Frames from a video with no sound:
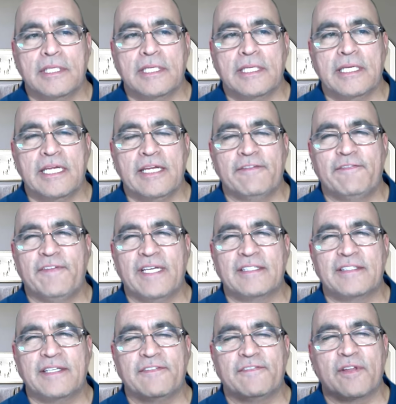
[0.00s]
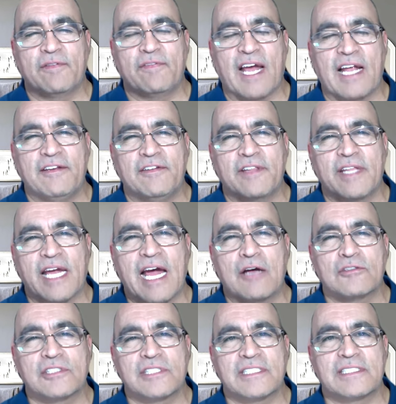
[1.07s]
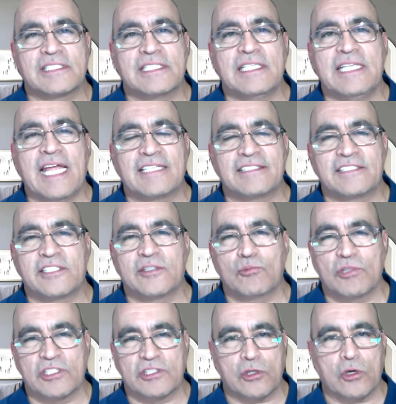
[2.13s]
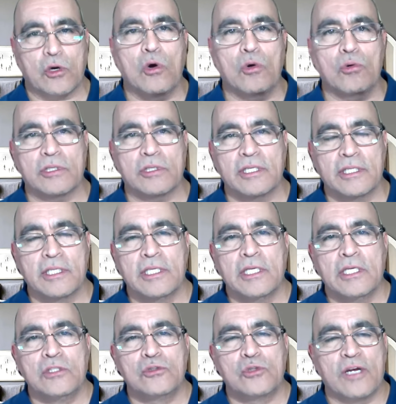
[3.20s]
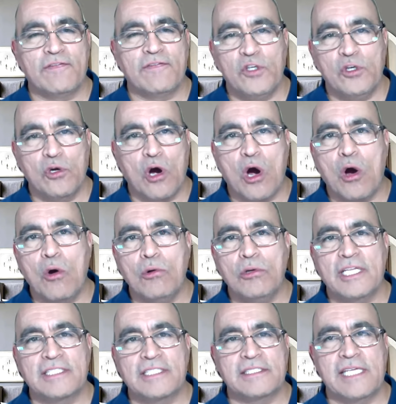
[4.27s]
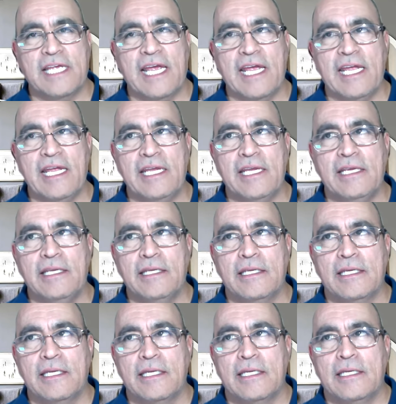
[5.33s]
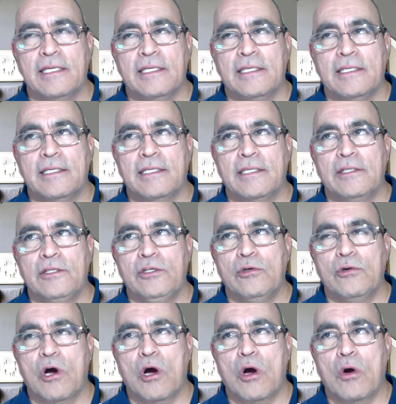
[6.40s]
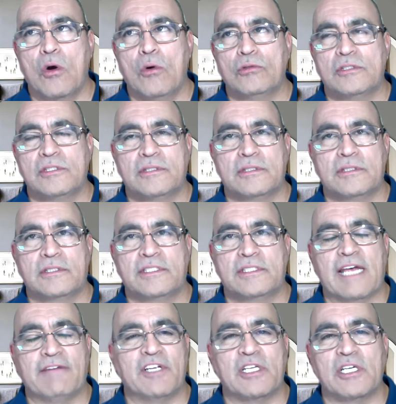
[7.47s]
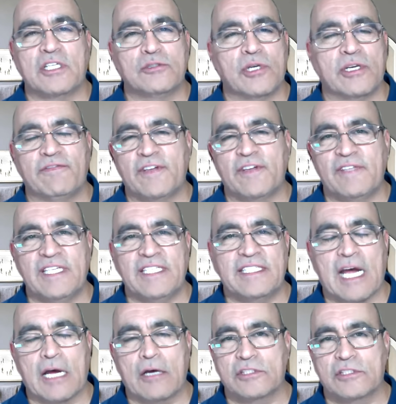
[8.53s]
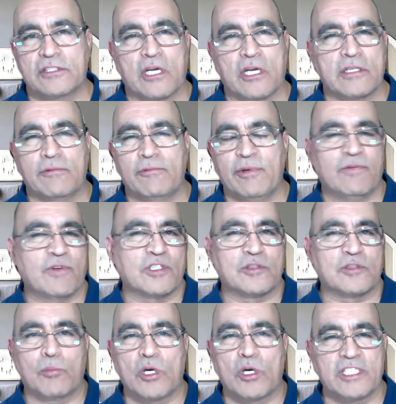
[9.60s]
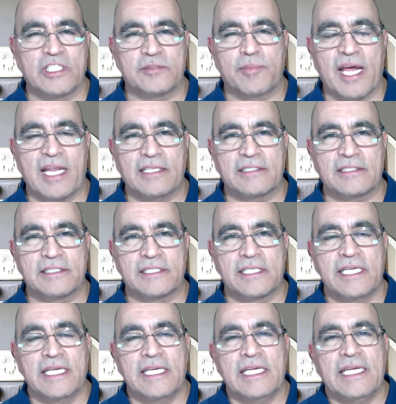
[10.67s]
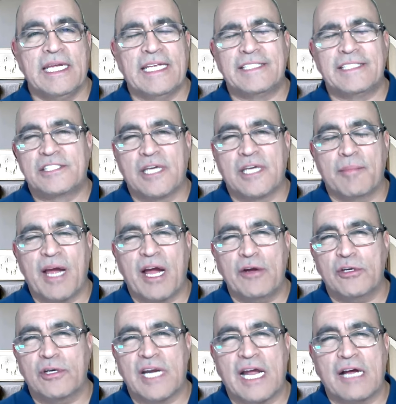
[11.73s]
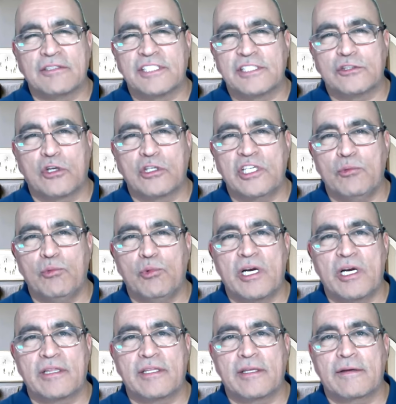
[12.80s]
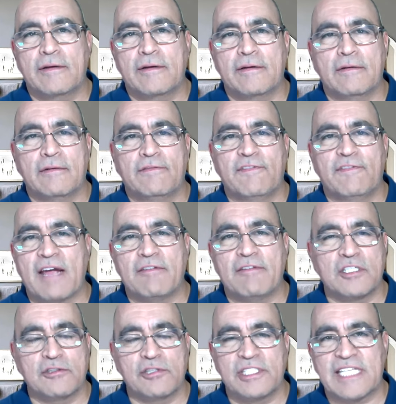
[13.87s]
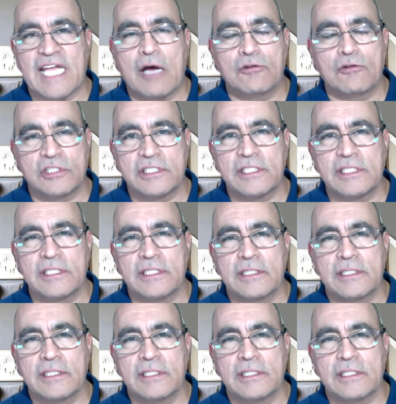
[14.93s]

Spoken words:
if the value of the house is less than what's owed. So if you owe, let's say you owe 750,000 on the reverse mortgage balance, and somehow your house is only worth 500,000,